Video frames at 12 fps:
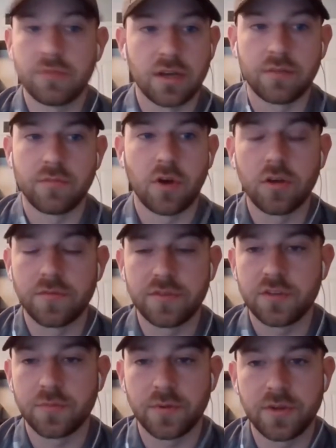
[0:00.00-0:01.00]
All
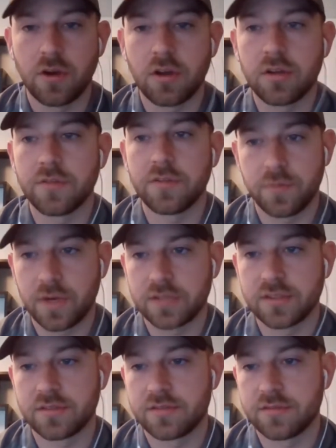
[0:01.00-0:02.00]
of these
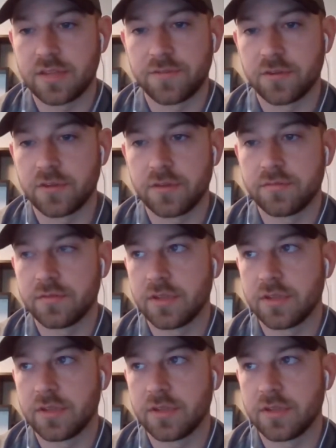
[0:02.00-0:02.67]
projects definitely